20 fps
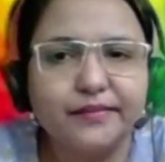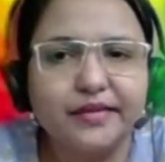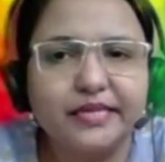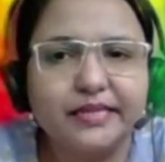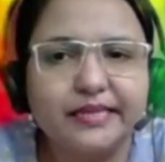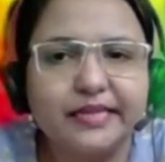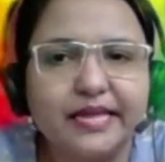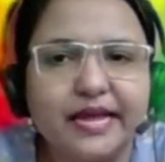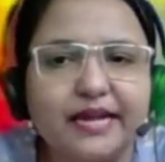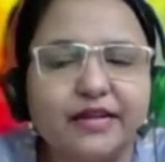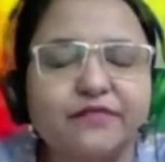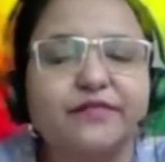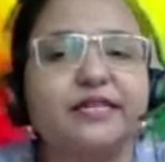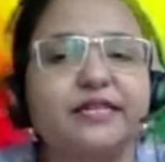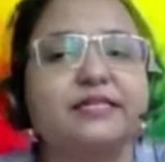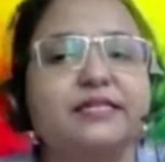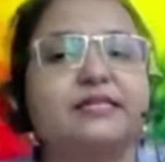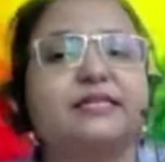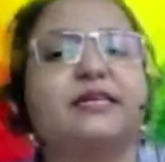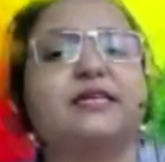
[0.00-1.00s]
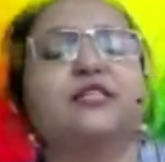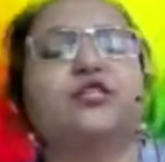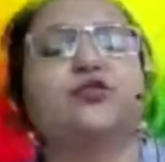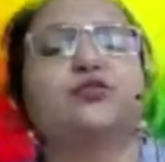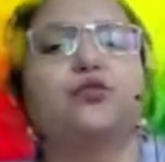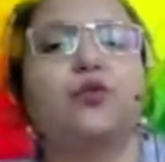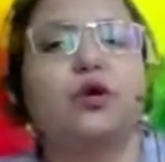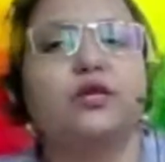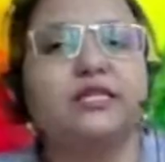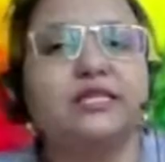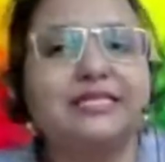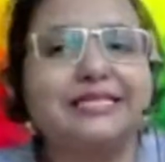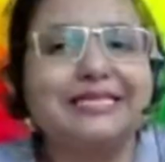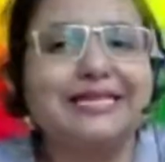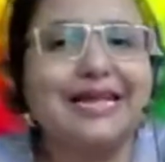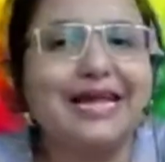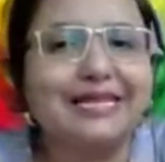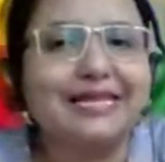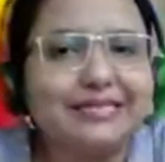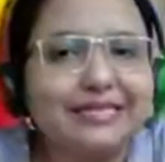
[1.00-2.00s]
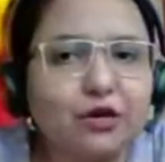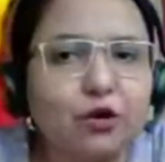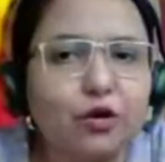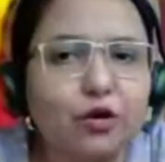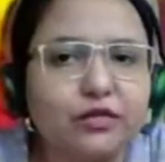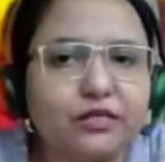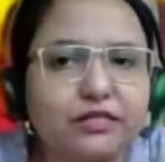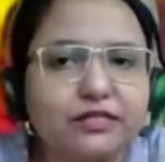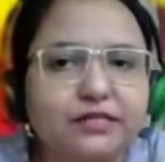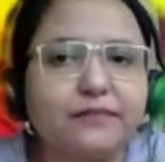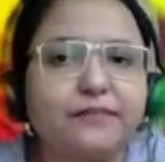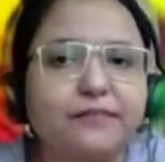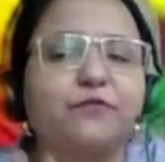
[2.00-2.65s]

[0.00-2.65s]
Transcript: In that we discussed what is classic autism,